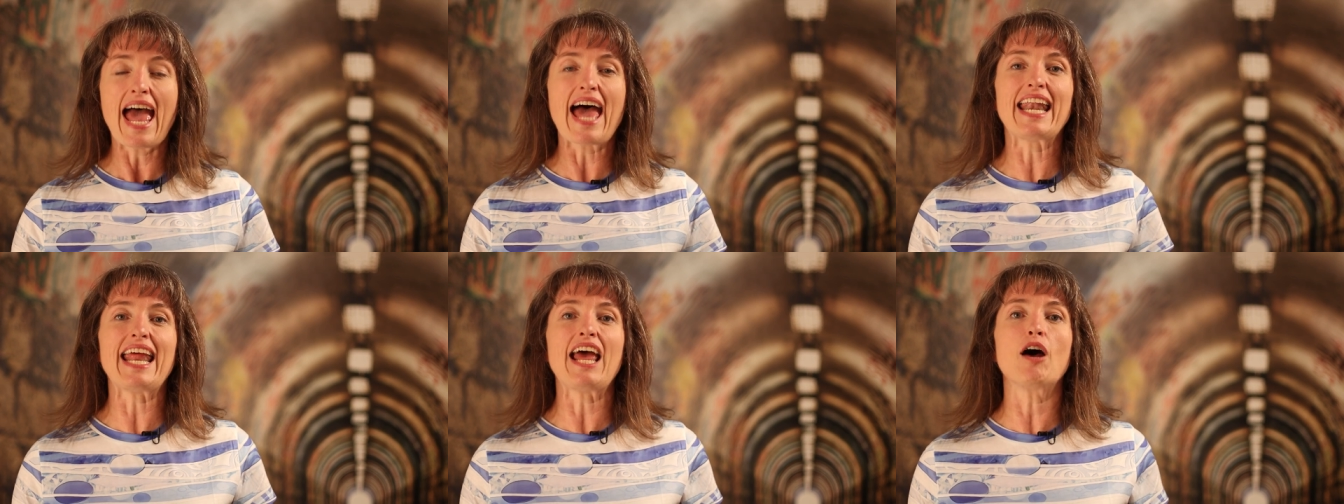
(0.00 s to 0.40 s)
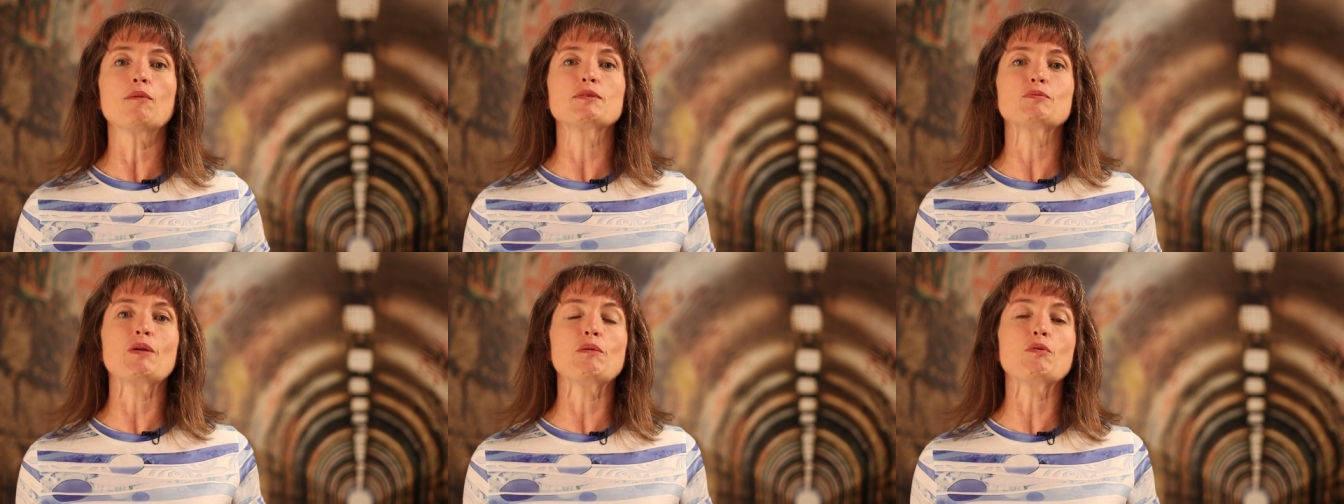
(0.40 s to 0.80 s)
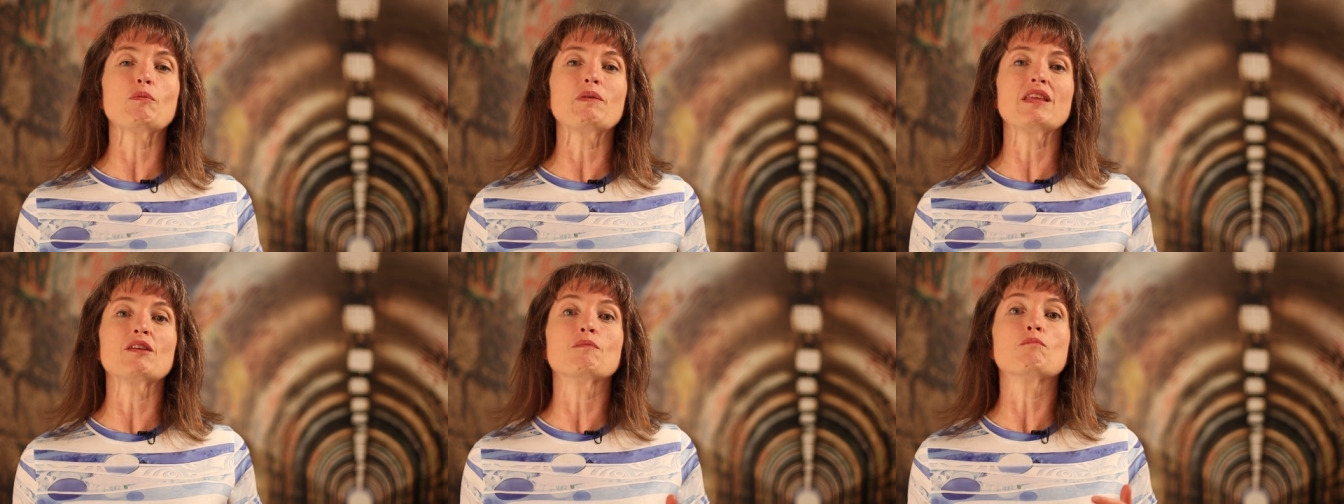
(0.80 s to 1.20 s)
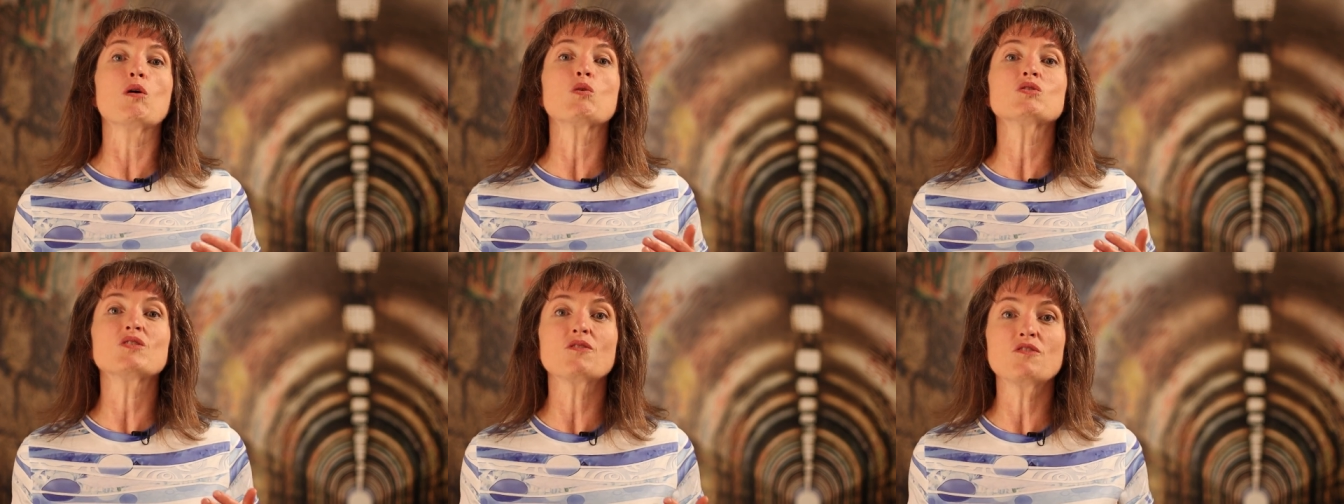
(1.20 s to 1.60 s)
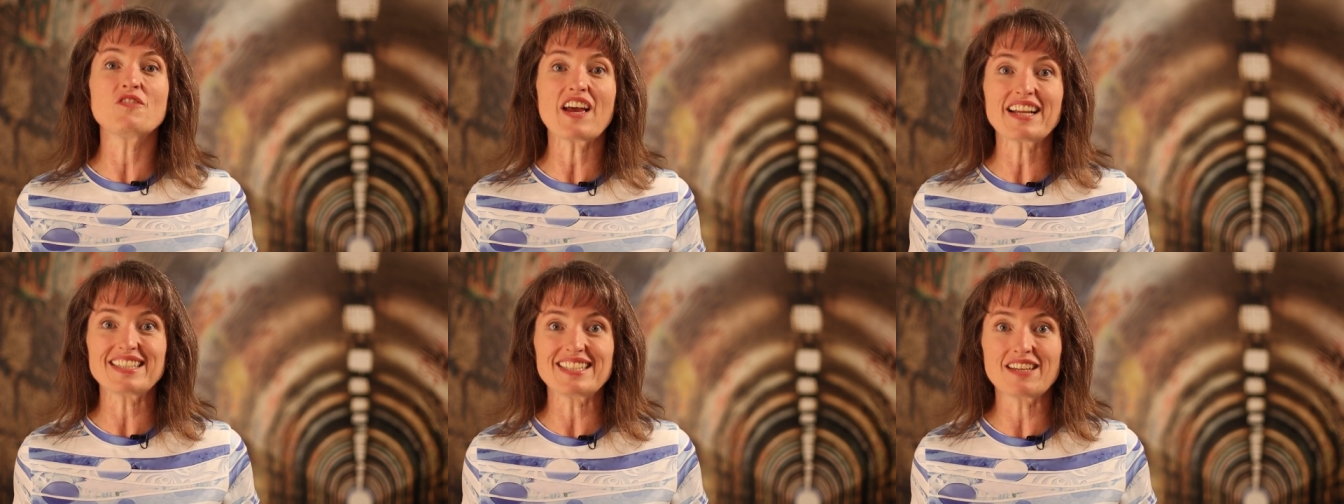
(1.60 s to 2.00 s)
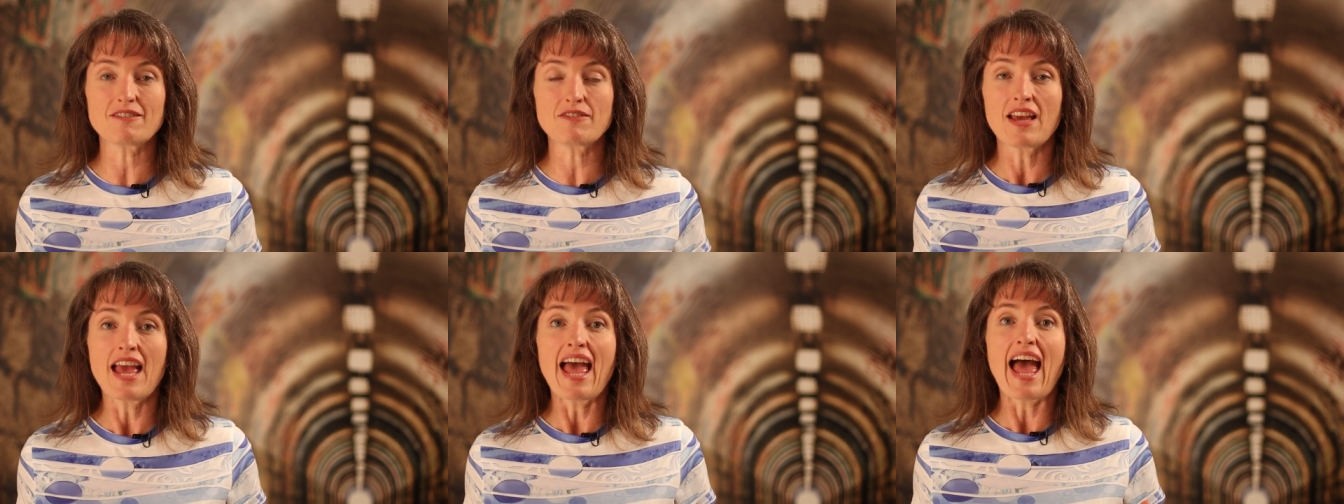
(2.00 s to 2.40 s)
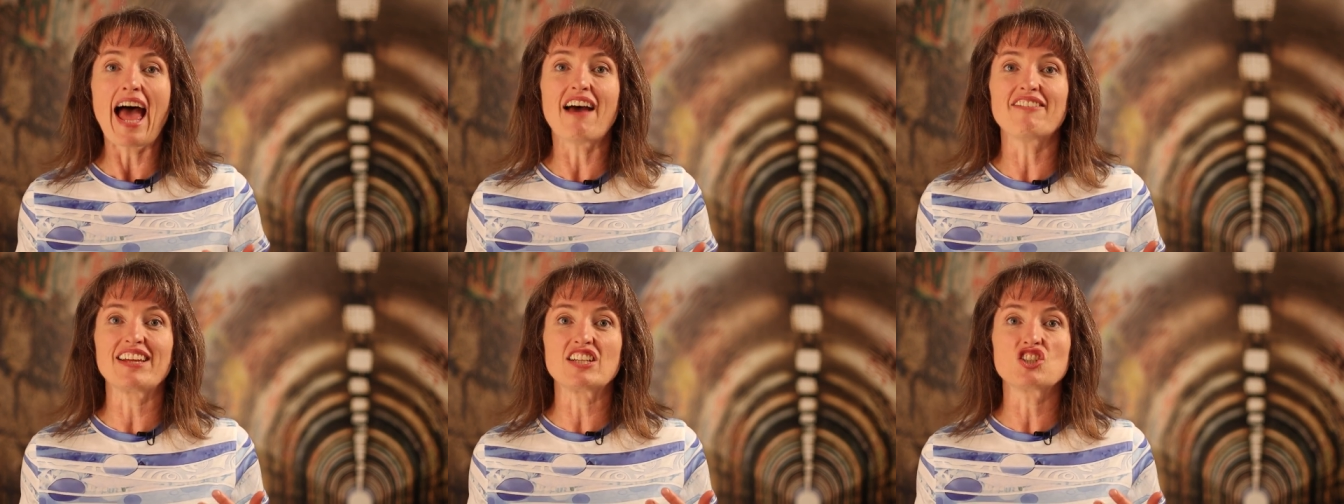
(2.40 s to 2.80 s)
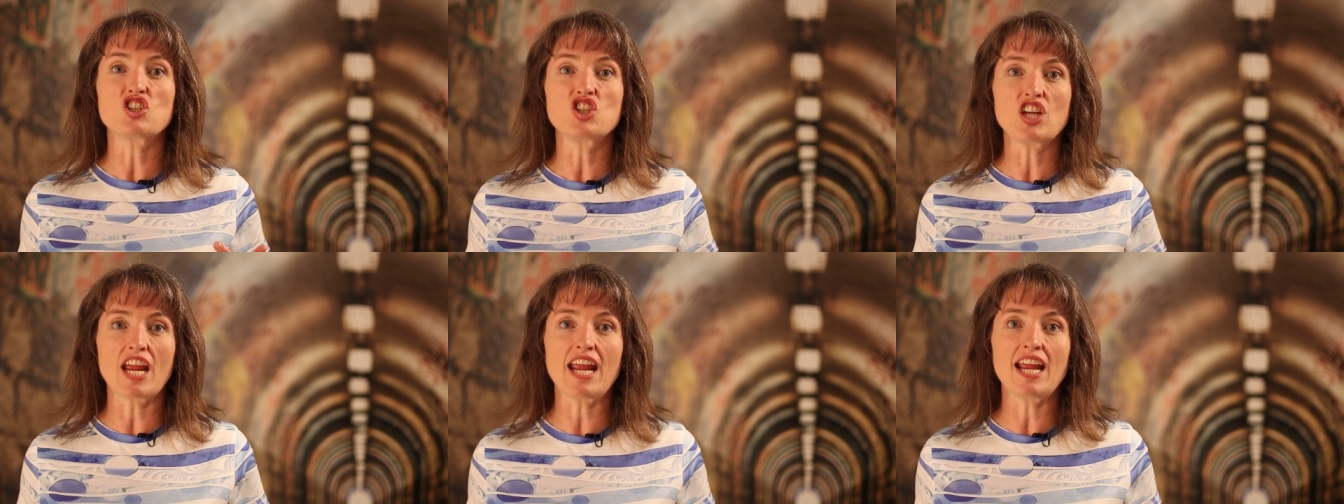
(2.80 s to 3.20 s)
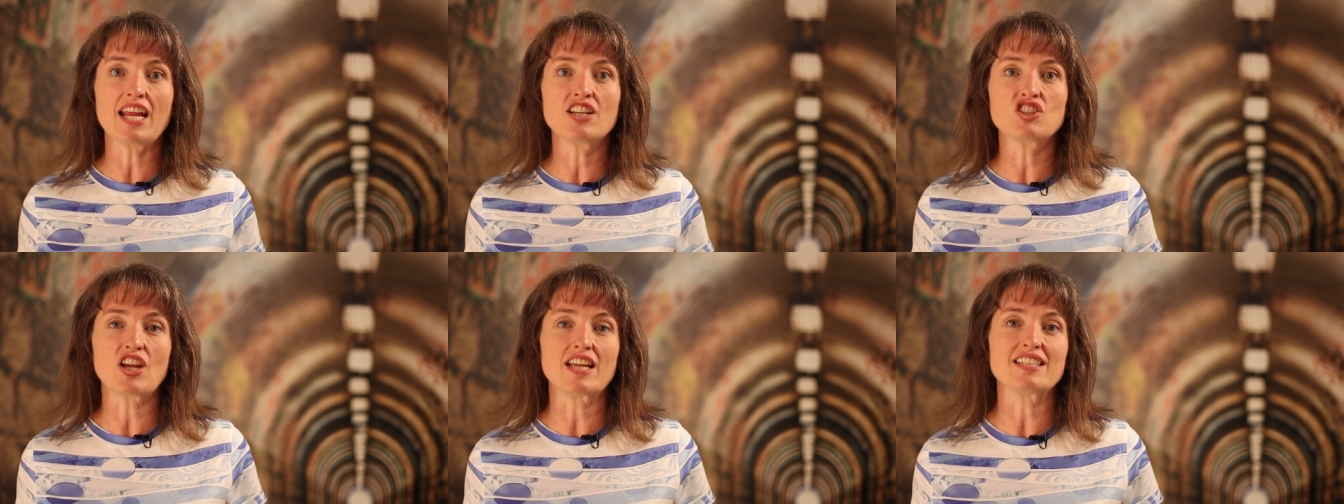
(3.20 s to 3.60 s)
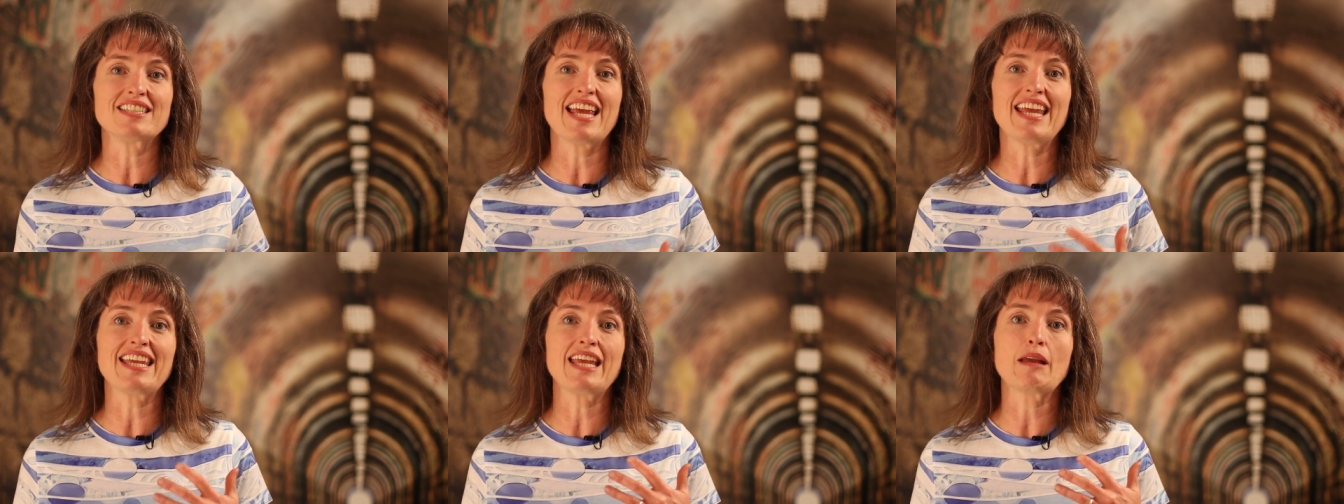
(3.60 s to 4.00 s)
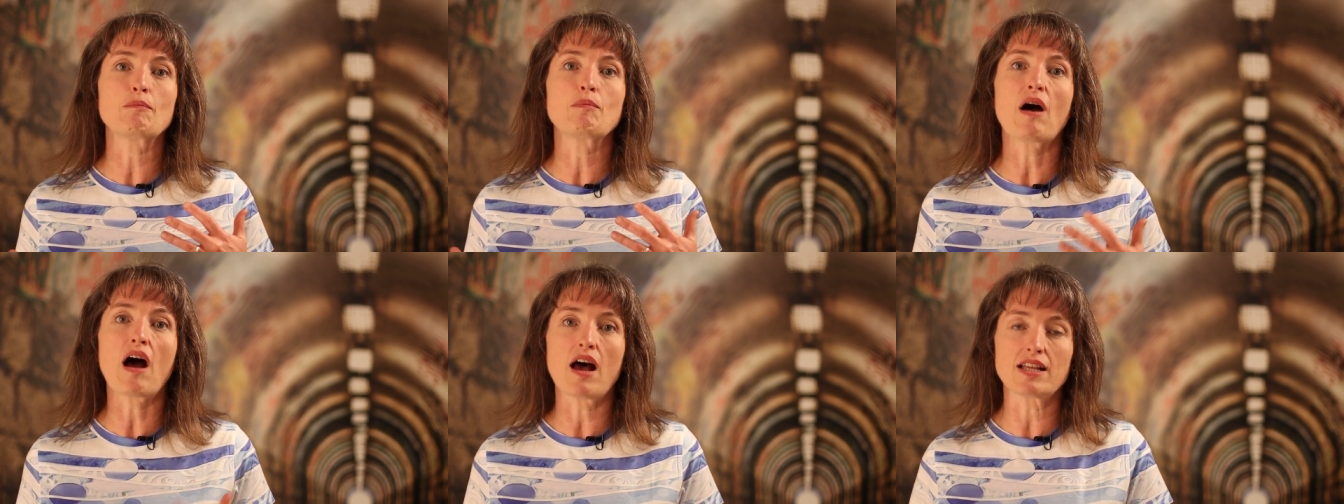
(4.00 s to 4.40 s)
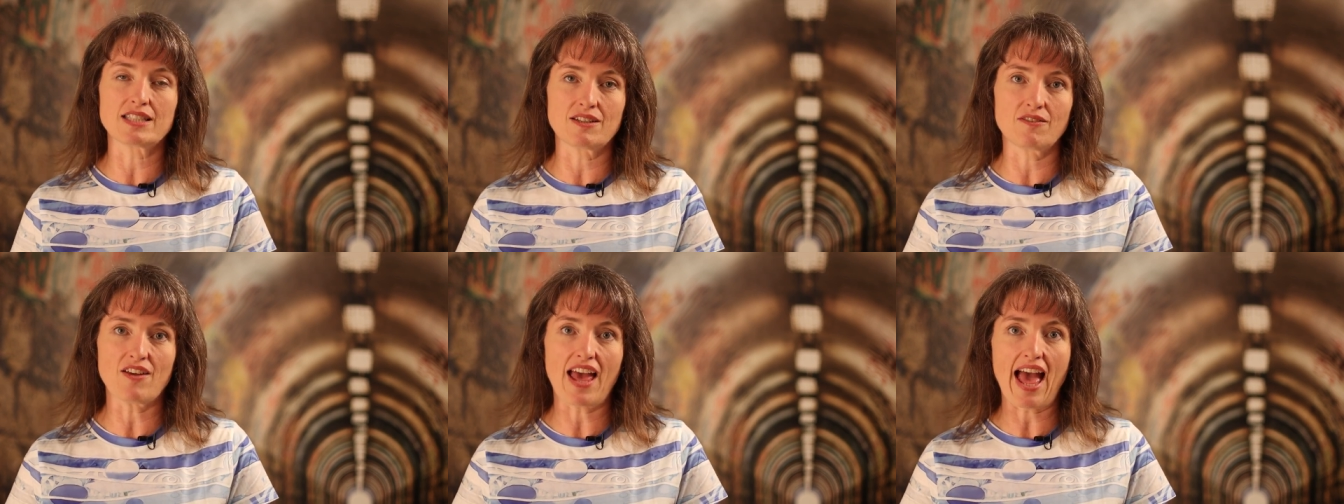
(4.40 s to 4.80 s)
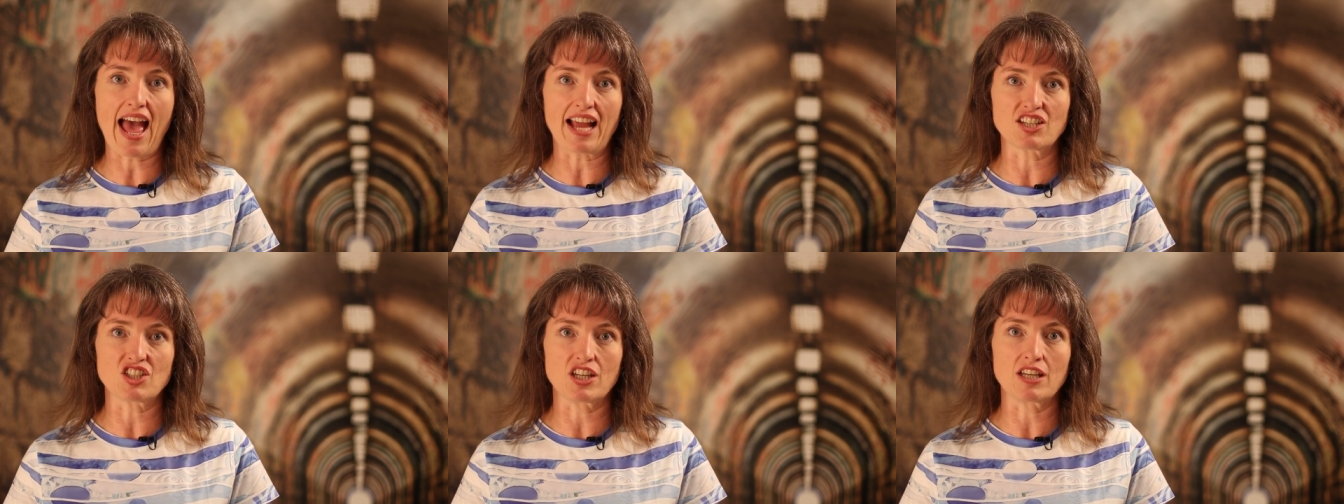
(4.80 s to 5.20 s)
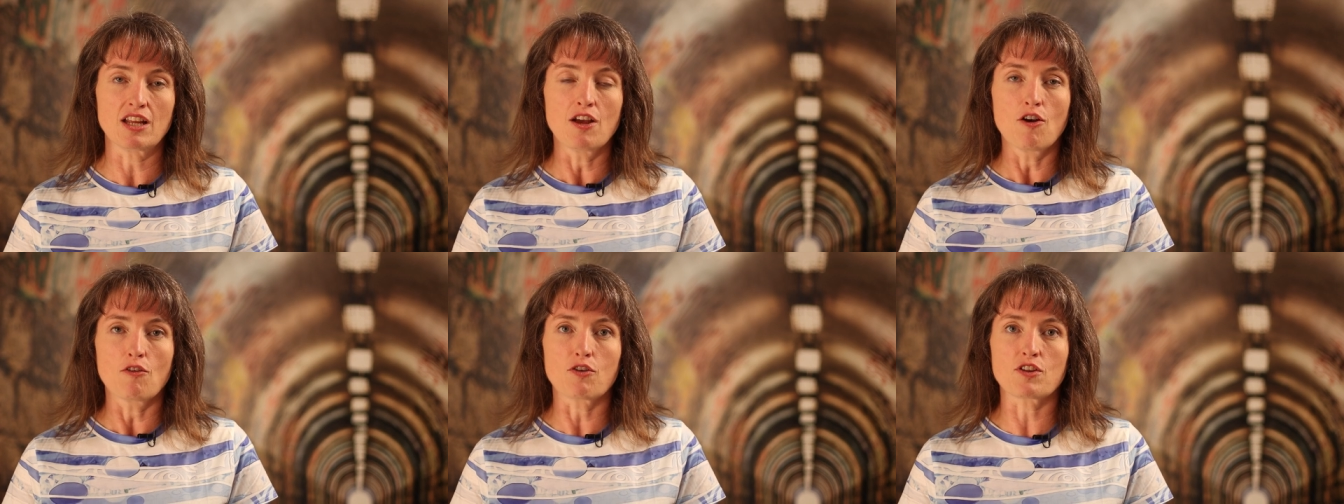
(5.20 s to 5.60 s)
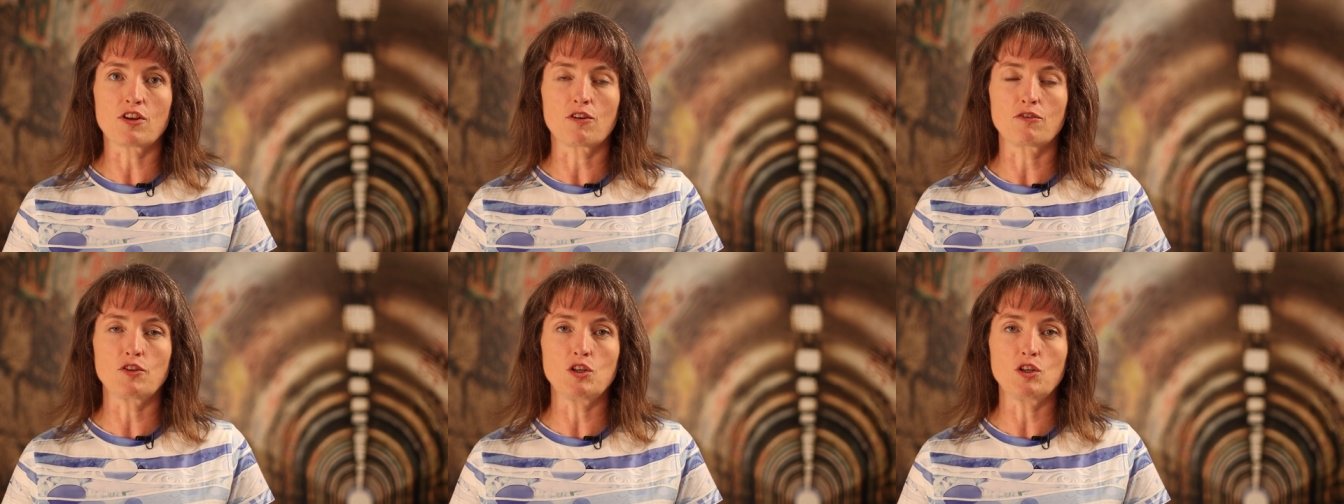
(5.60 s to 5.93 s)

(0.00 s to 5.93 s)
and it helps people be the most effective, having change and taking positive action for their